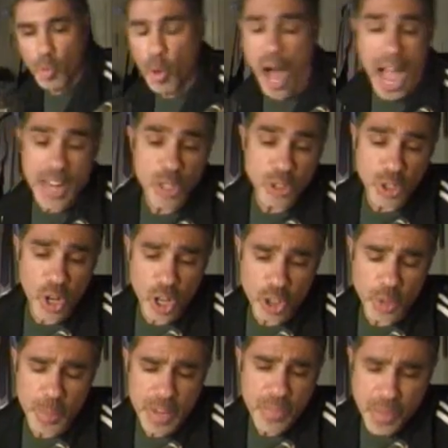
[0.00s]
I don't talk
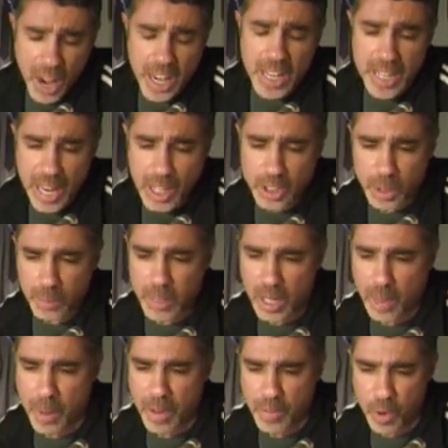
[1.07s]
to him. He fucking yells at me
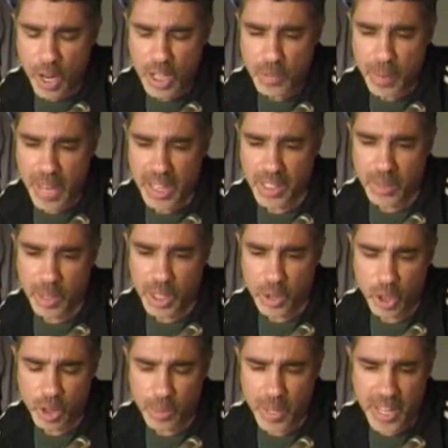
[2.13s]
on my voicemail, and then when I
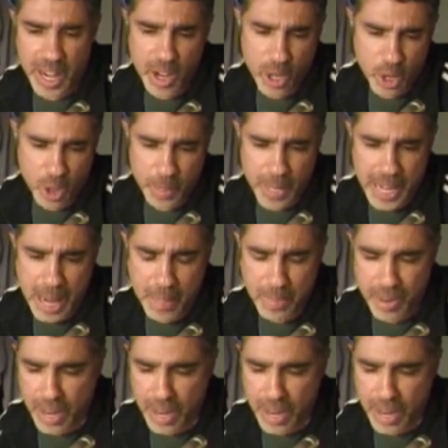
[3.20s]
talk to him on the air, he calls me an ape